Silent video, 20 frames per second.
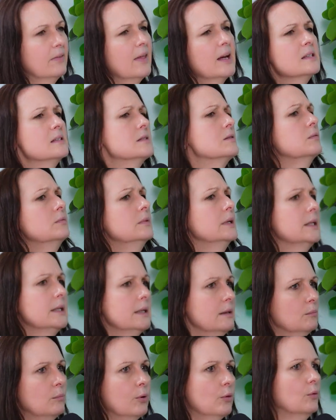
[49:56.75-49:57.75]
That's a really
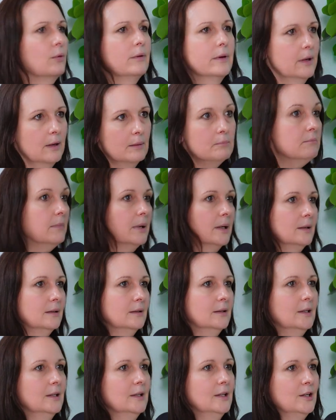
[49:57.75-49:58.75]
important number
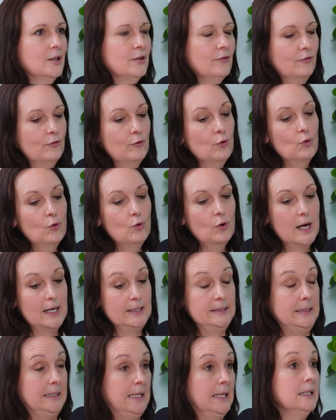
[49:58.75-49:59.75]
for a
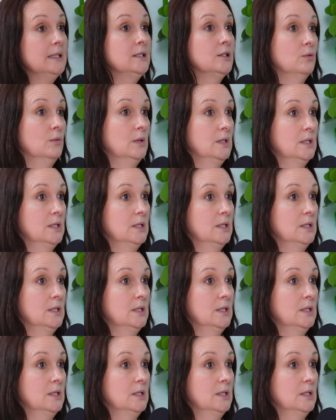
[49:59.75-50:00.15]
tenant to